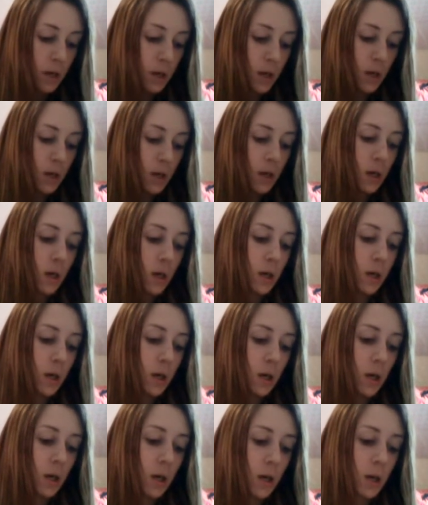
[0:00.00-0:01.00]
And
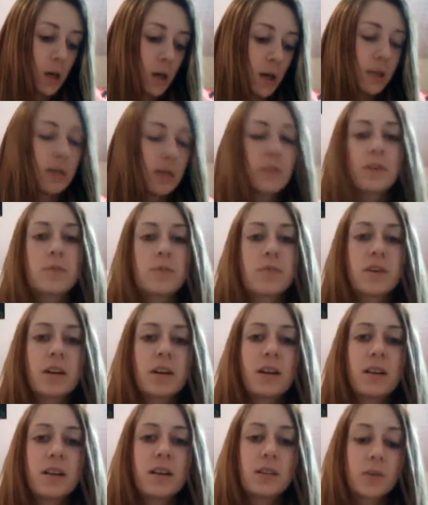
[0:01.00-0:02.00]
I have to
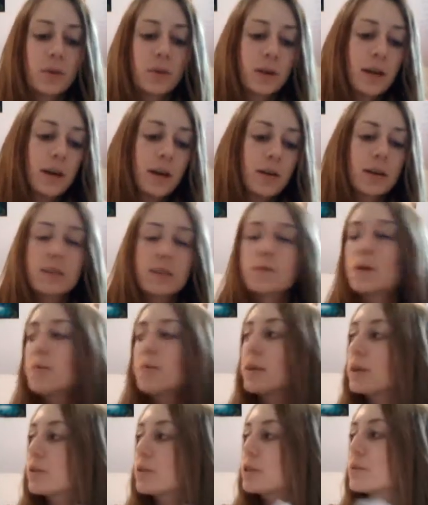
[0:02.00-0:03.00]
reprint this one up because my
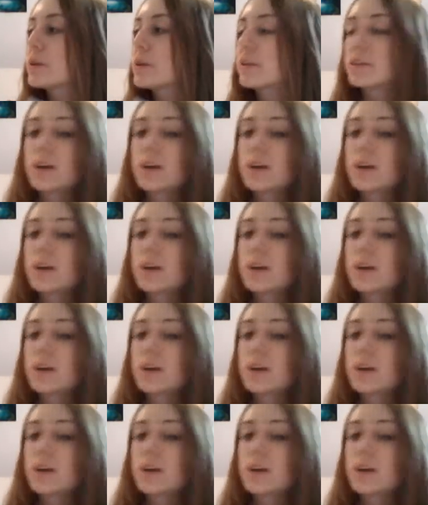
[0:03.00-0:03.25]
printer was being